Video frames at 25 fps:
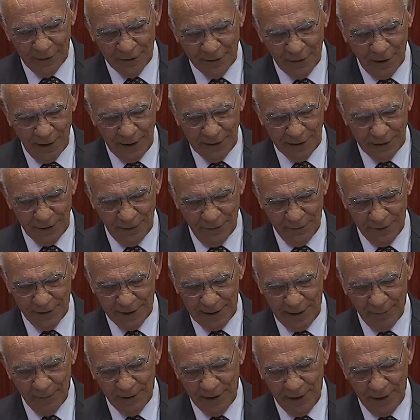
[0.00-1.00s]
touch on
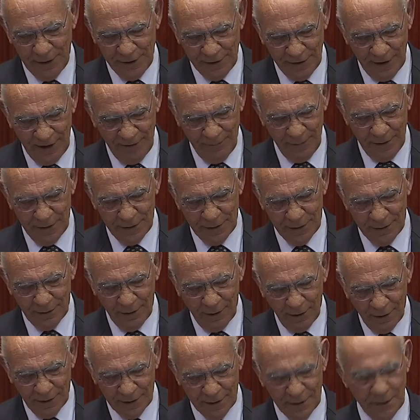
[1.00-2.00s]
some of the achievements
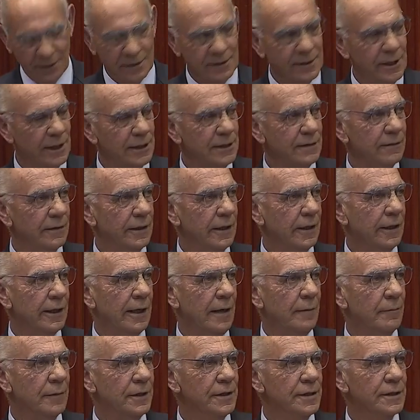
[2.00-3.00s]
I successfully
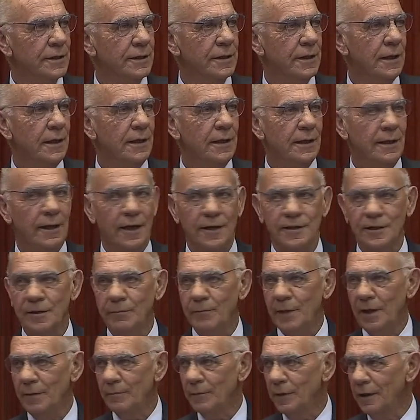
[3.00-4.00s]
accomplished as a
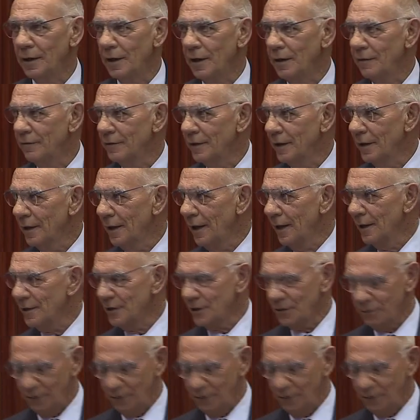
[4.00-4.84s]
member over the last